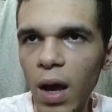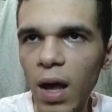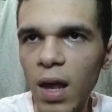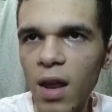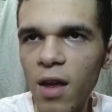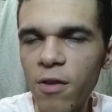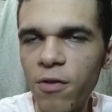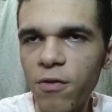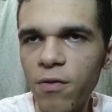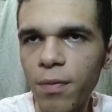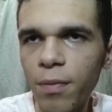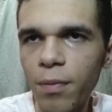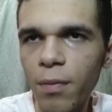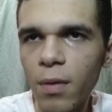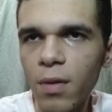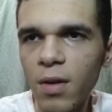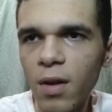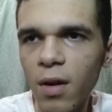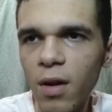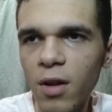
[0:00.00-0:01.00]
and if
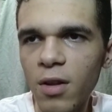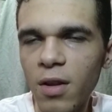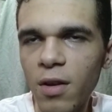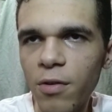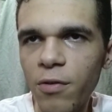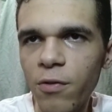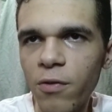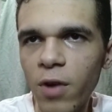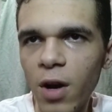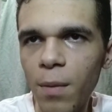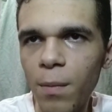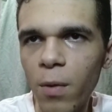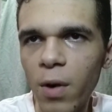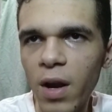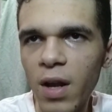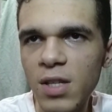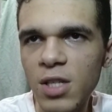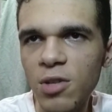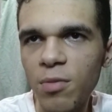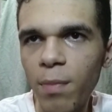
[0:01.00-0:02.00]
the the frame
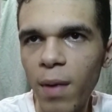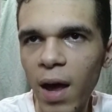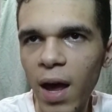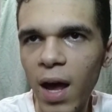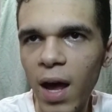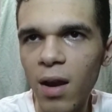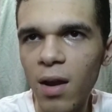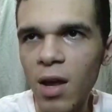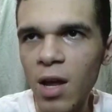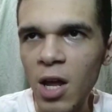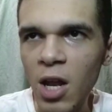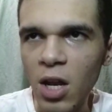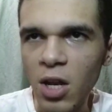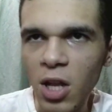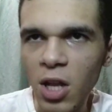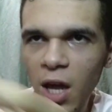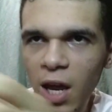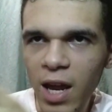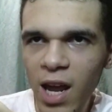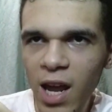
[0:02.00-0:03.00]
rate is bad
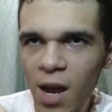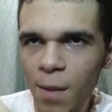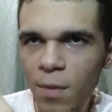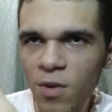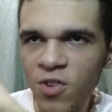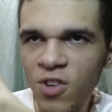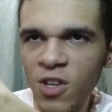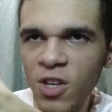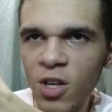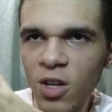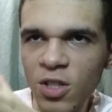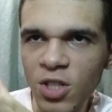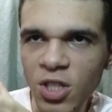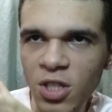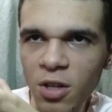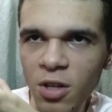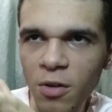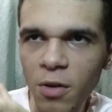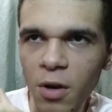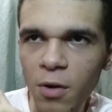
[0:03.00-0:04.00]
the game is
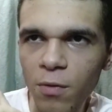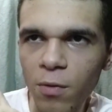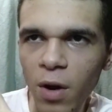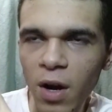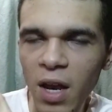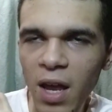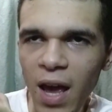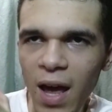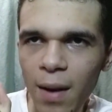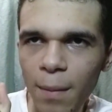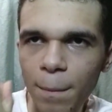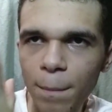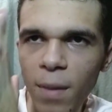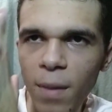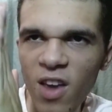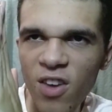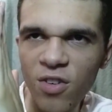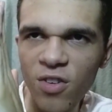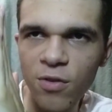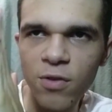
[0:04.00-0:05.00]
constantly running at a
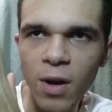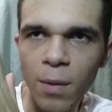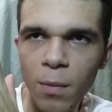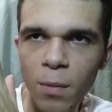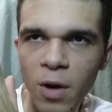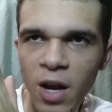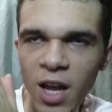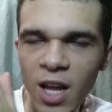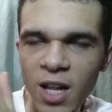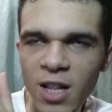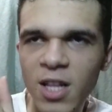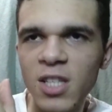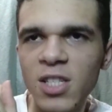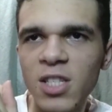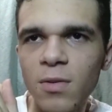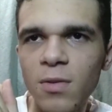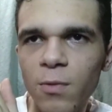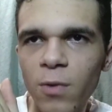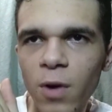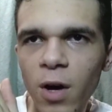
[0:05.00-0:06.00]
base frame rate it
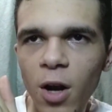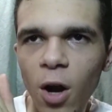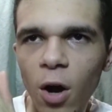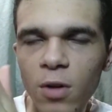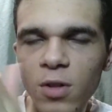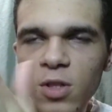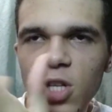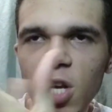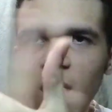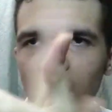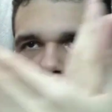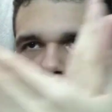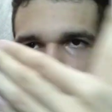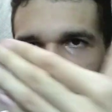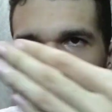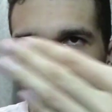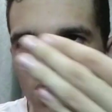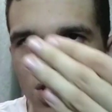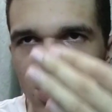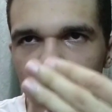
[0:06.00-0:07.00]
doesn't run on tick
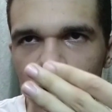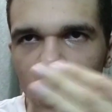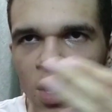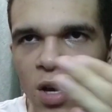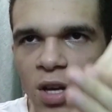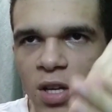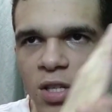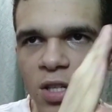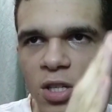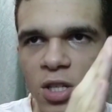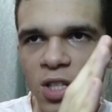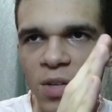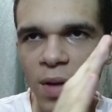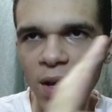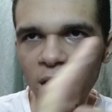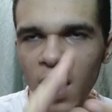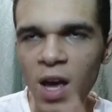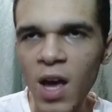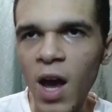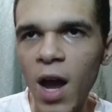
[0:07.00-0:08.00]
based system
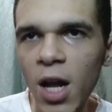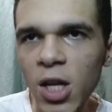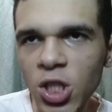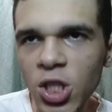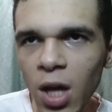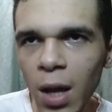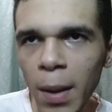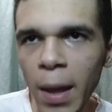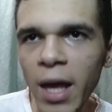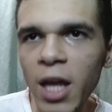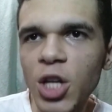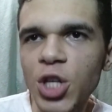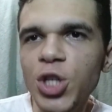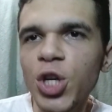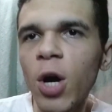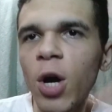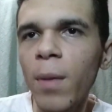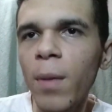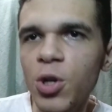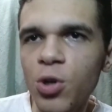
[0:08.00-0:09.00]
like it's not like
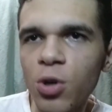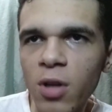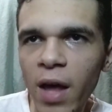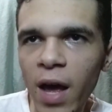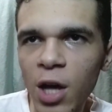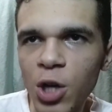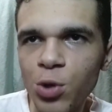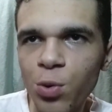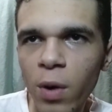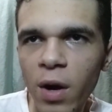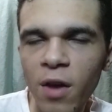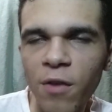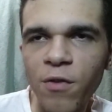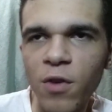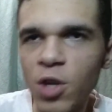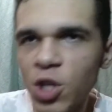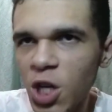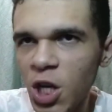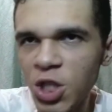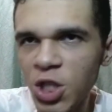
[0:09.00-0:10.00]
geometry dash where if
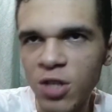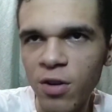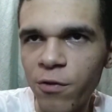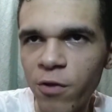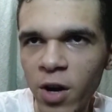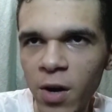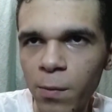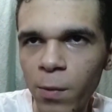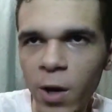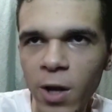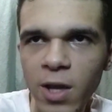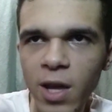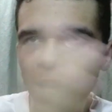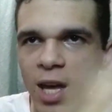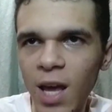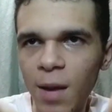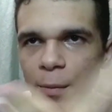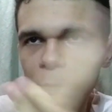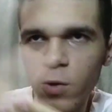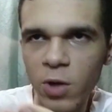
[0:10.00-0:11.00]
you change the frame rate the
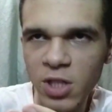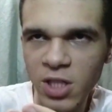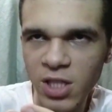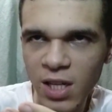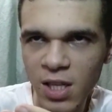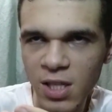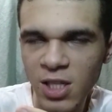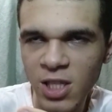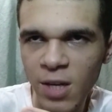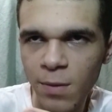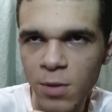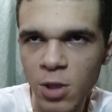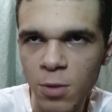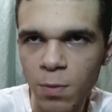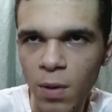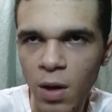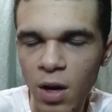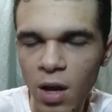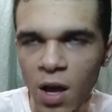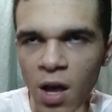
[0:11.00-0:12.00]
game runs at the same
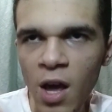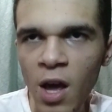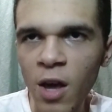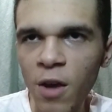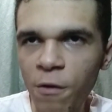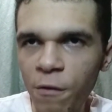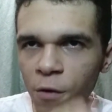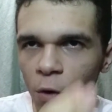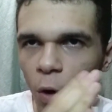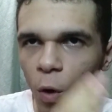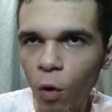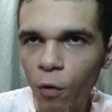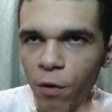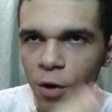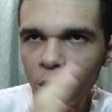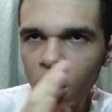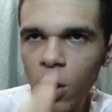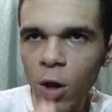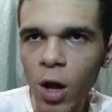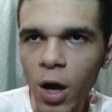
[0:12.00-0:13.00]
speed if you
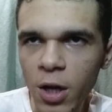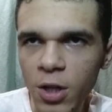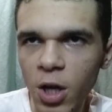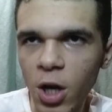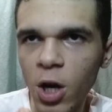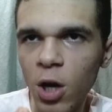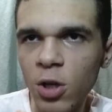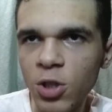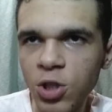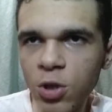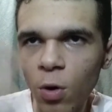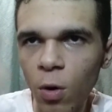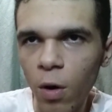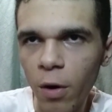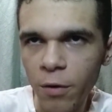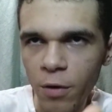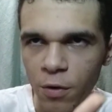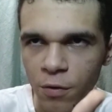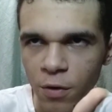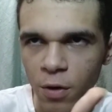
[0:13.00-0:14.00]
overclock the console
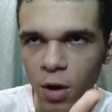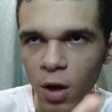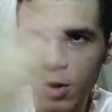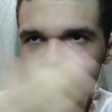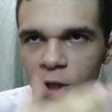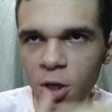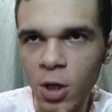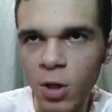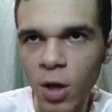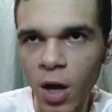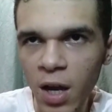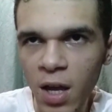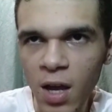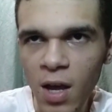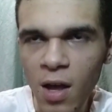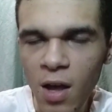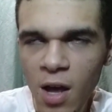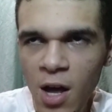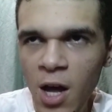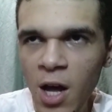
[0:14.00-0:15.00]
or if you underclock
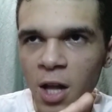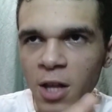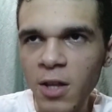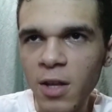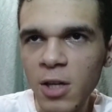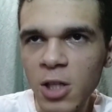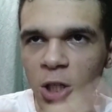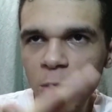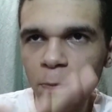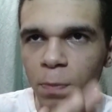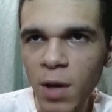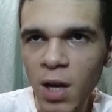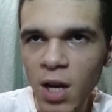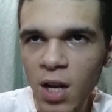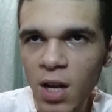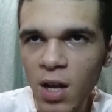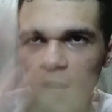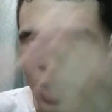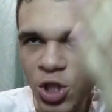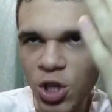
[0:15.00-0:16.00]
it the
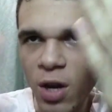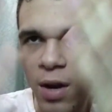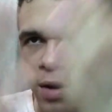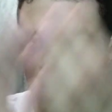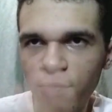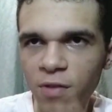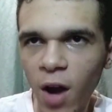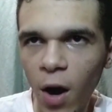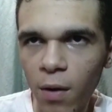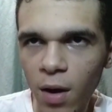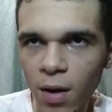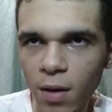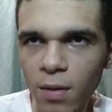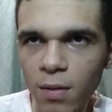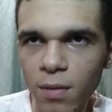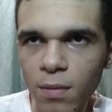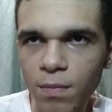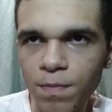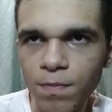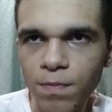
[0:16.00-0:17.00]
speed is gonna vary
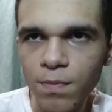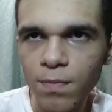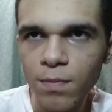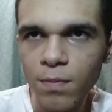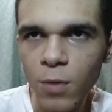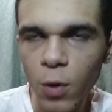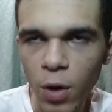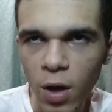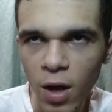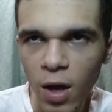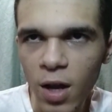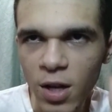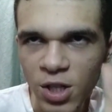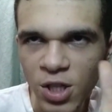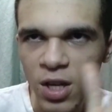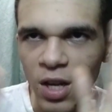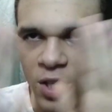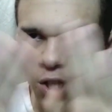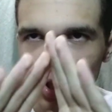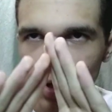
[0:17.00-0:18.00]
okay
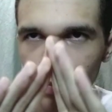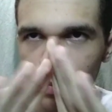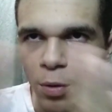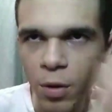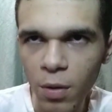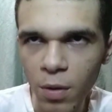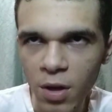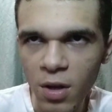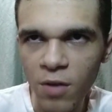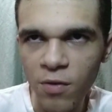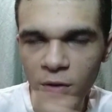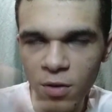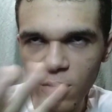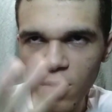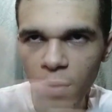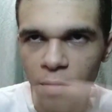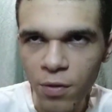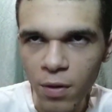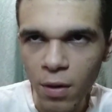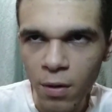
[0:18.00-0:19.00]
it's it's completely different
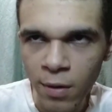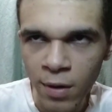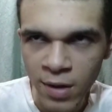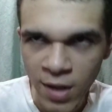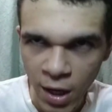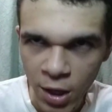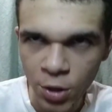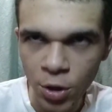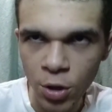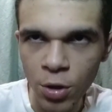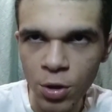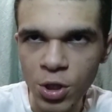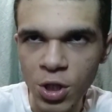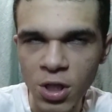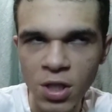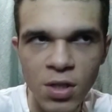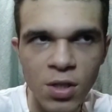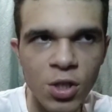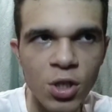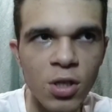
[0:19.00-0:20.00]
different
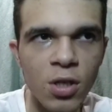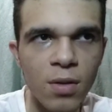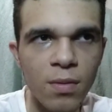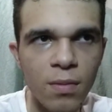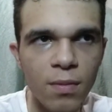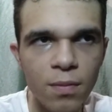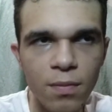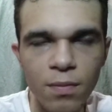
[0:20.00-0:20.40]
technologies and shit